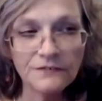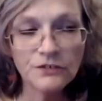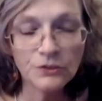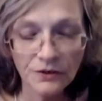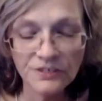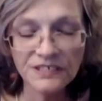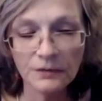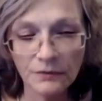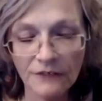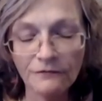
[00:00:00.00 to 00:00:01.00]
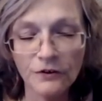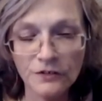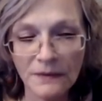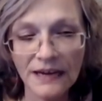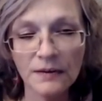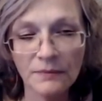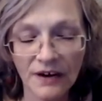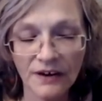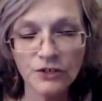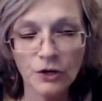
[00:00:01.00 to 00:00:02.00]
to understand when I first met him in
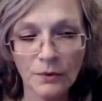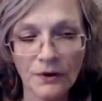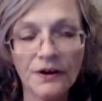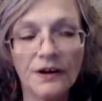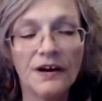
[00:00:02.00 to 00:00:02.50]
October